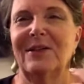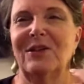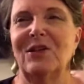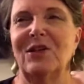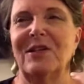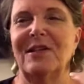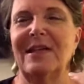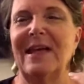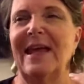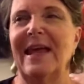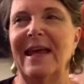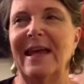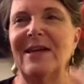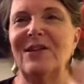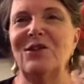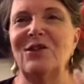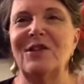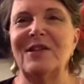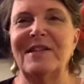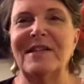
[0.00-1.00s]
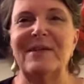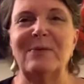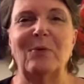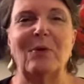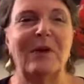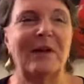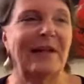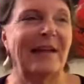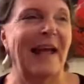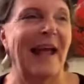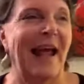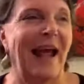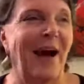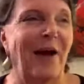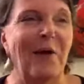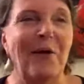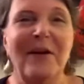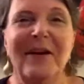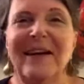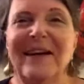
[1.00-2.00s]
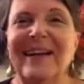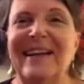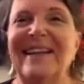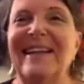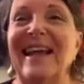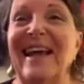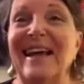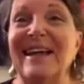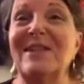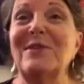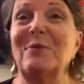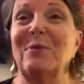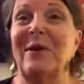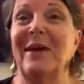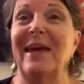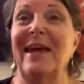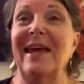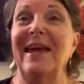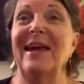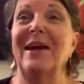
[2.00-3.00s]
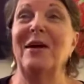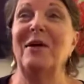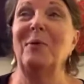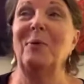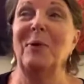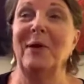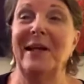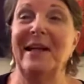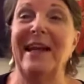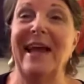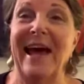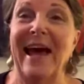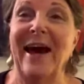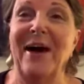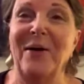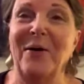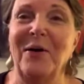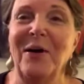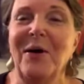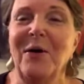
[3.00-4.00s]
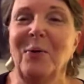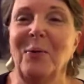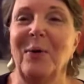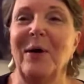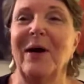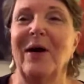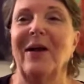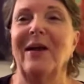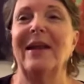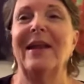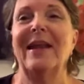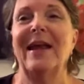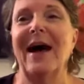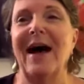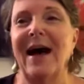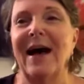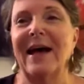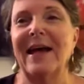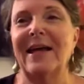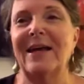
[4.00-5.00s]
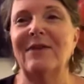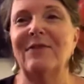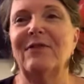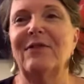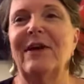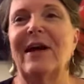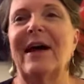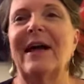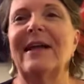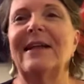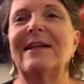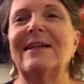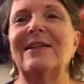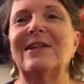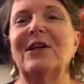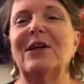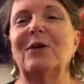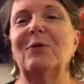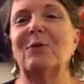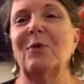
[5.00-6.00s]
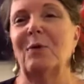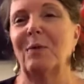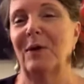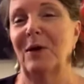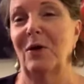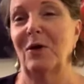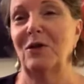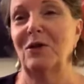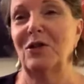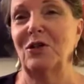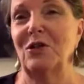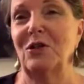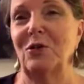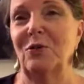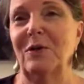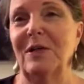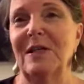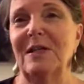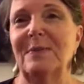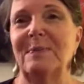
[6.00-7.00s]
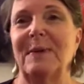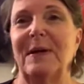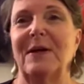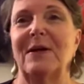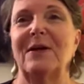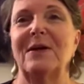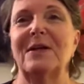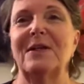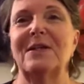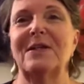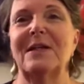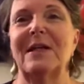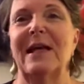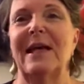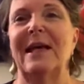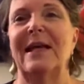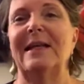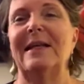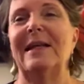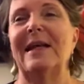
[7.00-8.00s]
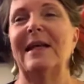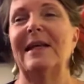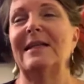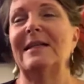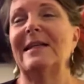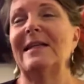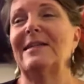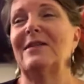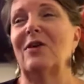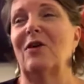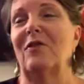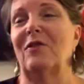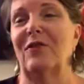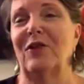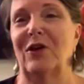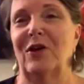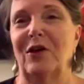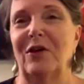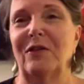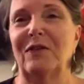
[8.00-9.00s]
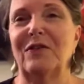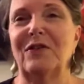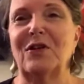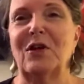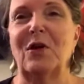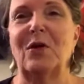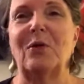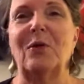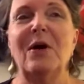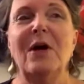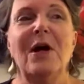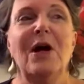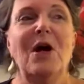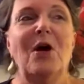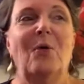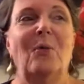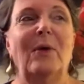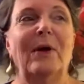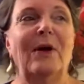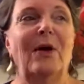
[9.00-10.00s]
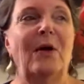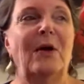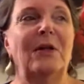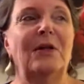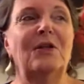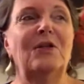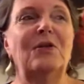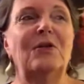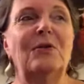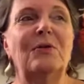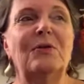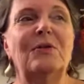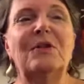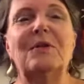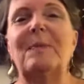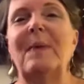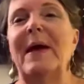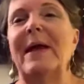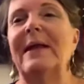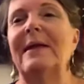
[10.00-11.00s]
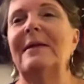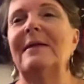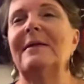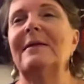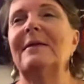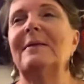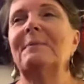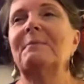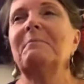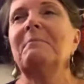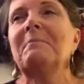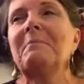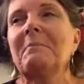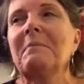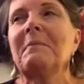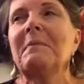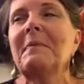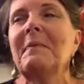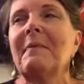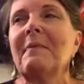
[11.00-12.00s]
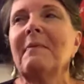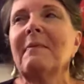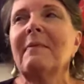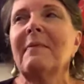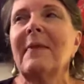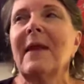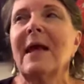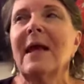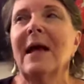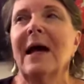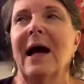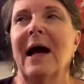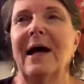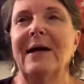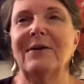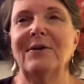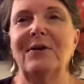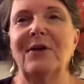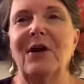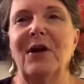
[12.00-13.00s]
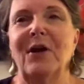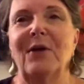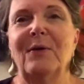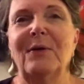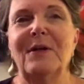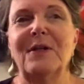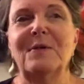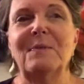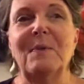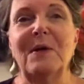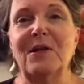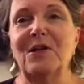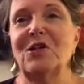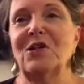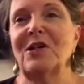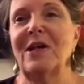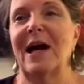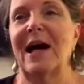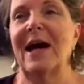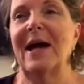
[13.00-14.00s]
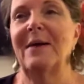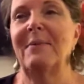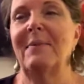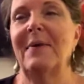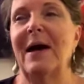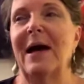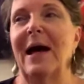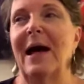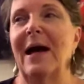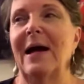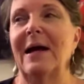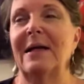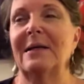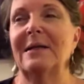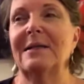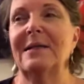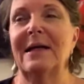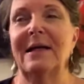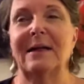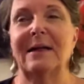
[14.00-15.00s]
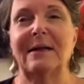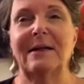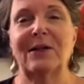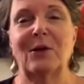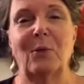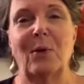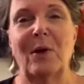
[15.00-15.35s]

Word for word: She's here. She's what now?" Yes, we're here. We're now. We are live. And uh, what we're going to do is because it it is off the cuff, so we're going to spend I don't know, as much time until the